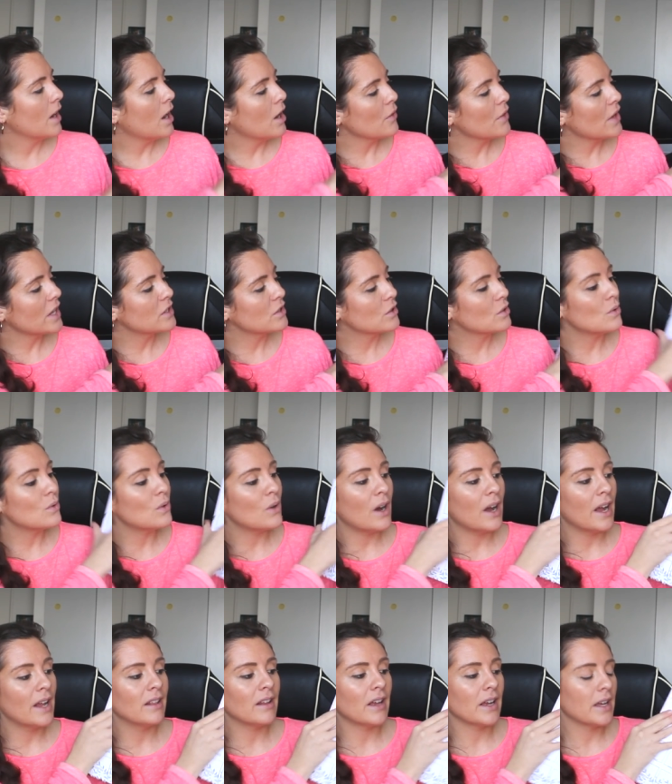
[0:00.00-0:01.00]
Oh, that's cool.
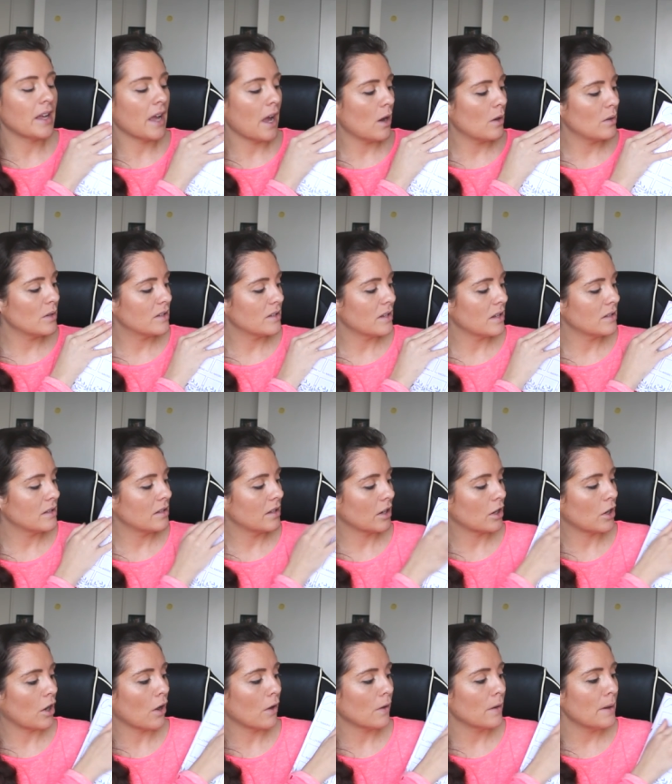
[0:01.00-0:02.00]
I like how it says the
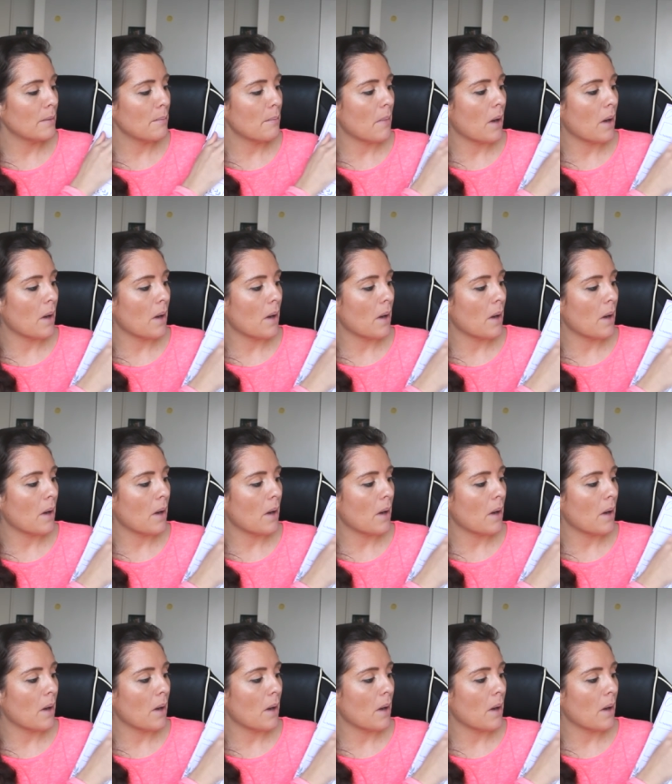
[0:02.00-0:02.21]
current